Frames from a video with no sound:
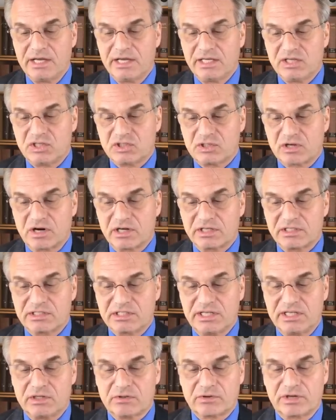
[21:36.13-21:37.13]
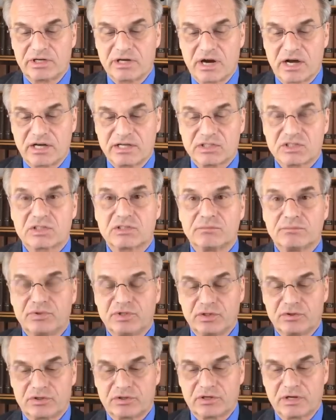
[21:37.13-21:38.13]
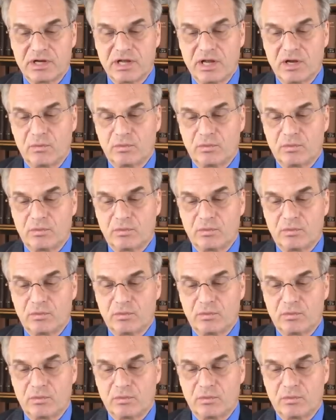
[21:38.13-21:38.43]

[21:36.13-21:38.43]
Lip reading: he started tinkering on his computer